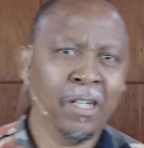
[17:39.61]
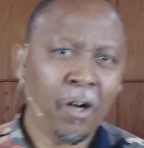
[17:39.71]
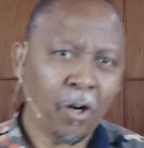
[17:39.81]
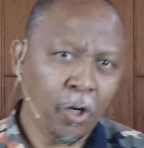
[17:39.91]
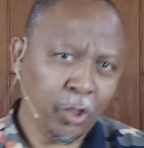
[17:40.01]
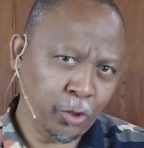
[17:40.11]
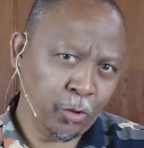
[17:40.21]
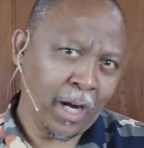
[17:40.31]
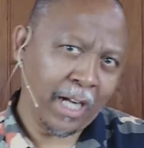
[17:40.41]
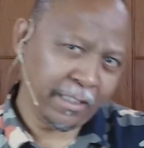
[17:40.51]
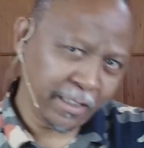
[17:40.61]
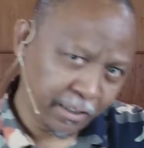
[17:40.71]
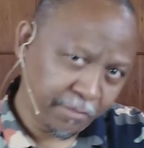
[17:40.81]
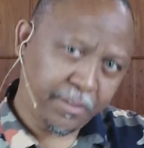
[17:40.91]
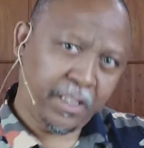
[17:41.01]
or you are
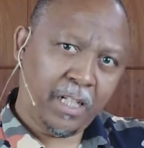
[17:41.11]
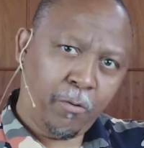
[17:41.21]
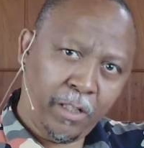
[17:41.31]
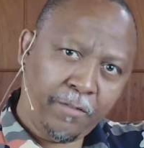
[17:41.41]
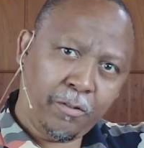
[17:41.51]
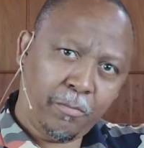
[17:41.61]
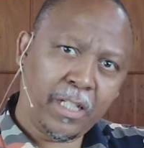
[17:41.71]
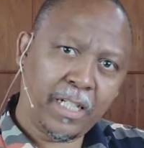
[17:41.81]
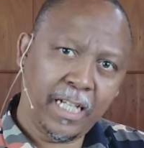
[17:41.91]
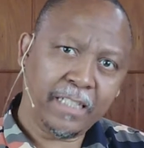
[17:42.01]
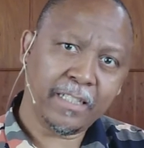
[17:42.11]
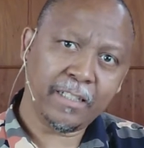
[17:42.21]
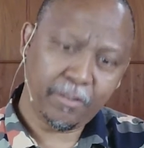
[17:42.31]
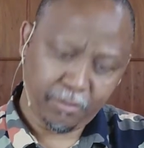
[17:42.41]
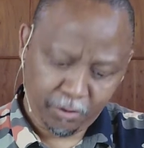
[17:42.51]
drifting away from Christ
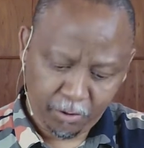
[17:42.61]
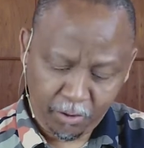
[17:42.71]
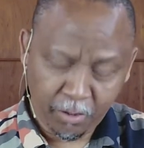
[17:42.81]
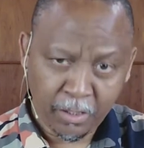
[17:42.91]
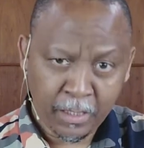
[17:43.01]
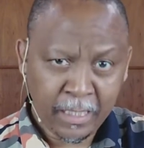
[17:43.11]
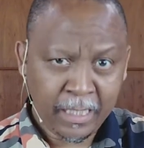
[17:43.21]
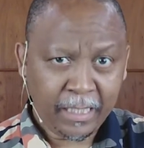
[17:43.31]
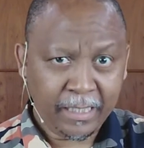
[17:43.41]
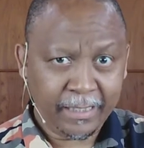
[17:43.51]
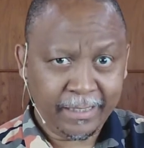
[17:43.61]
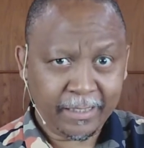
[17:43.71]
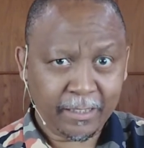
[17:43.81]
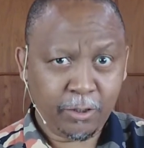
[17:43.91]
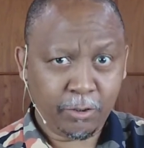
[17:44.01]
to your
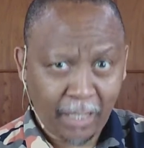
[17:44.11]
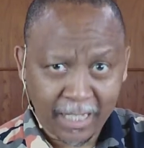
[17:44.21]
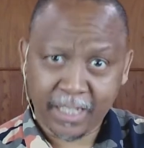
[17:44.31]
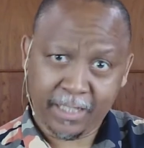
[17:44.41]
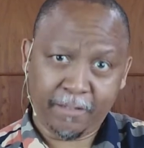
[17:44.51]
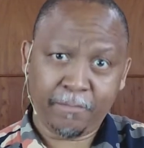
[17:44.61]
destruction.